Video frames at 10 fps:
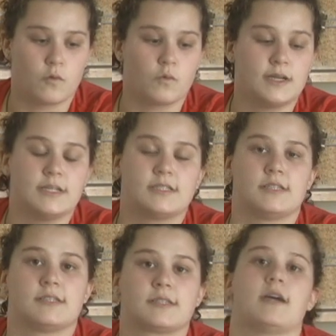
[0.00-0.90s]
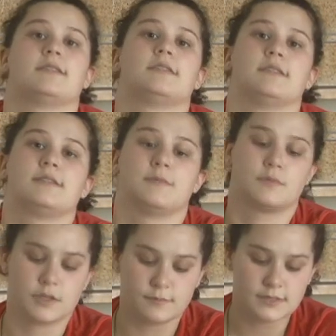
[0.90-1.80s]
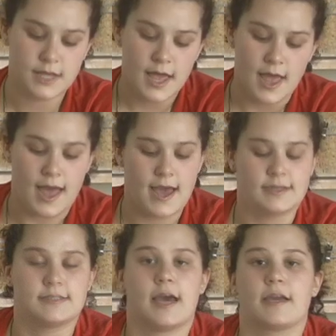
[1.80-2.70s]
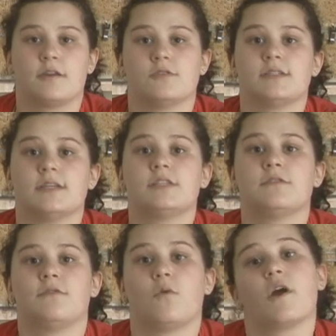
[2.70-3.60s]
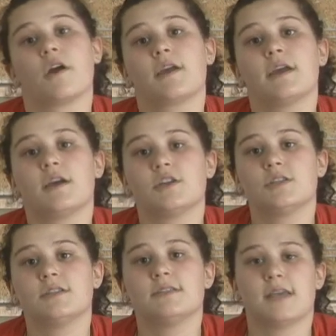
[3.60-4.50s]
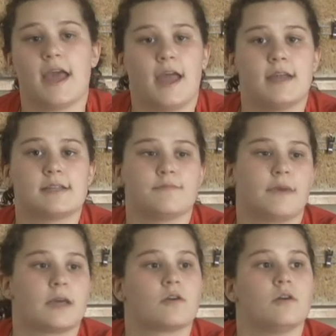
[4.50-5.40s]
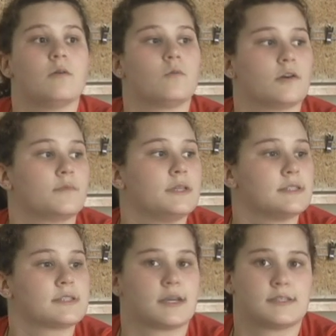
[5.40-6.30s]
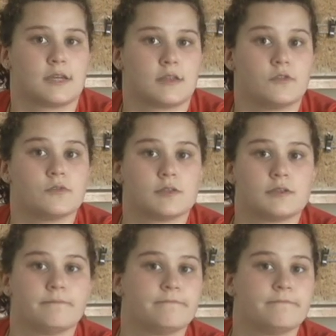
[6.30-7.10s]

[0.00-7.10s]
we need to discuss the symptoms and diagnosis for concussions, and Michael will be discussing those.